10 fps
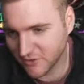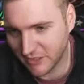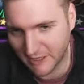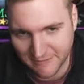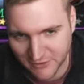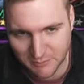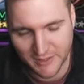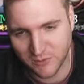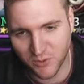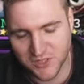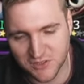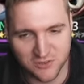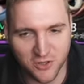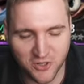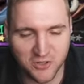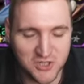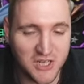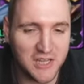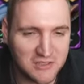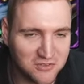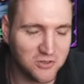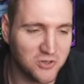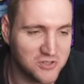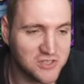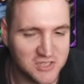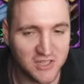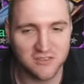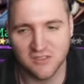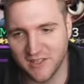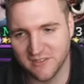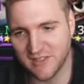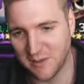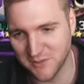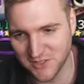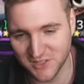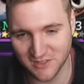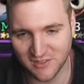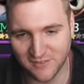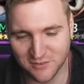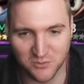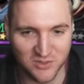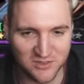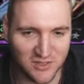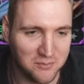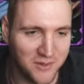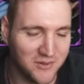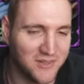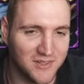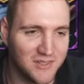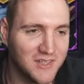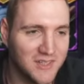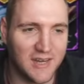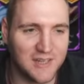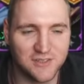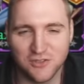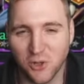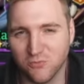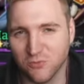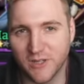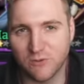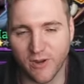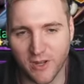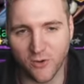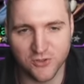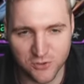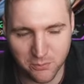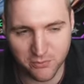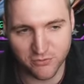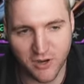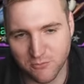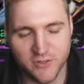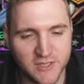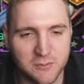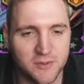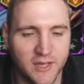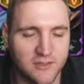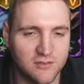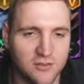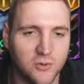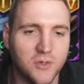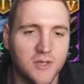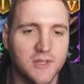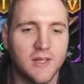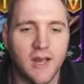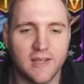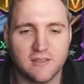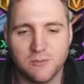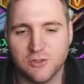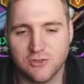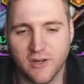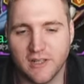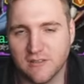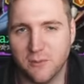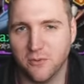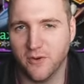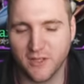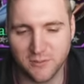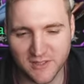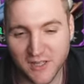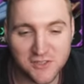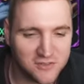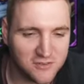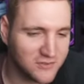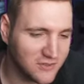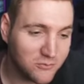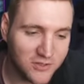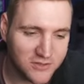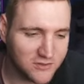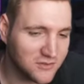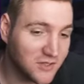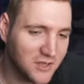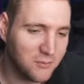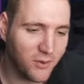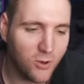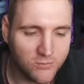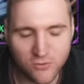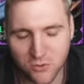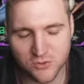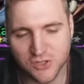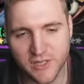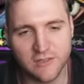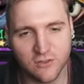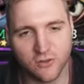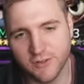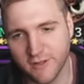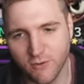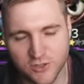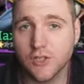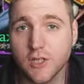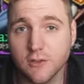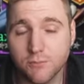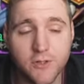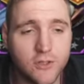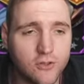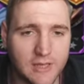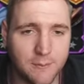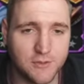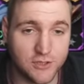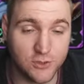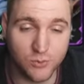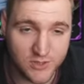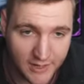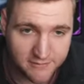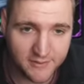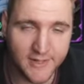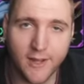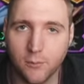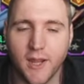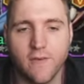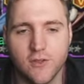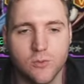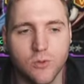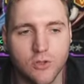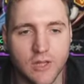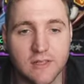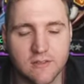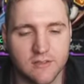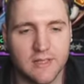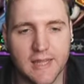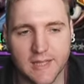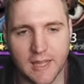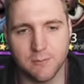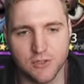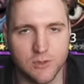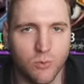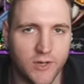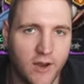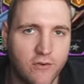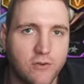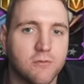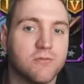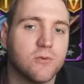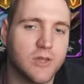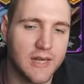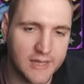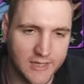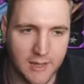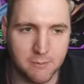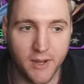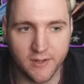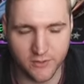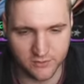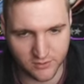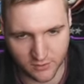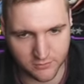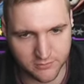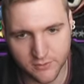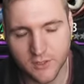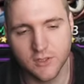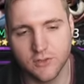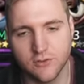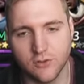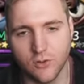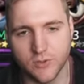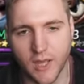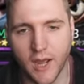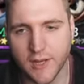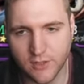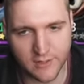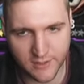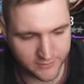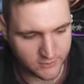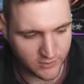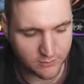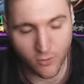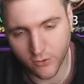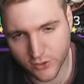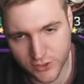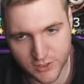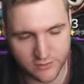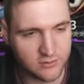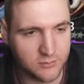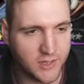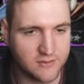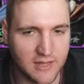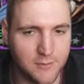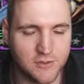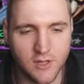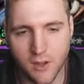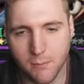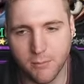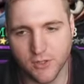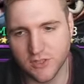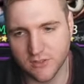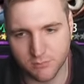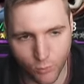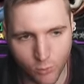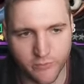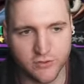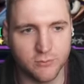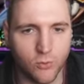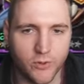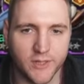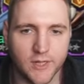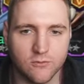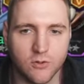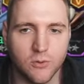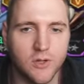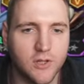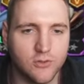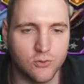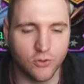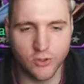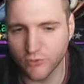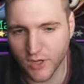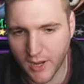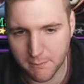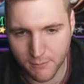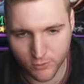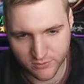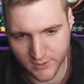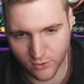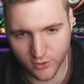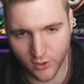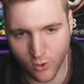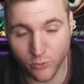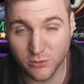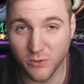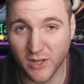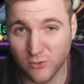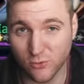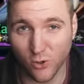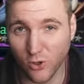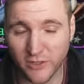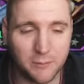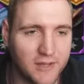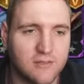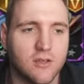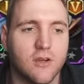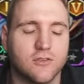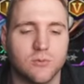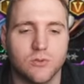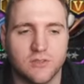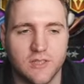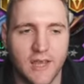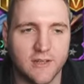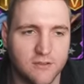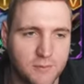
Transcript: I've just kind of explained why she's not good. She is good. She does nice damage. She does have some good stuff about her. I just don't really rate her as your primary D P S. So I guess I'm just trying to temper expectations for some reason. But overall, she is a good hero. She does pretty good damage, and she will definitely help carry you into the late game, but she won't carry you through the late game by herself. So yeah, I, I definitely rate Morrigan. She does some nice damage, but she's more of a supporting hero. You're going to rely mostly on her ultimate, and you're not going to place her towards the end,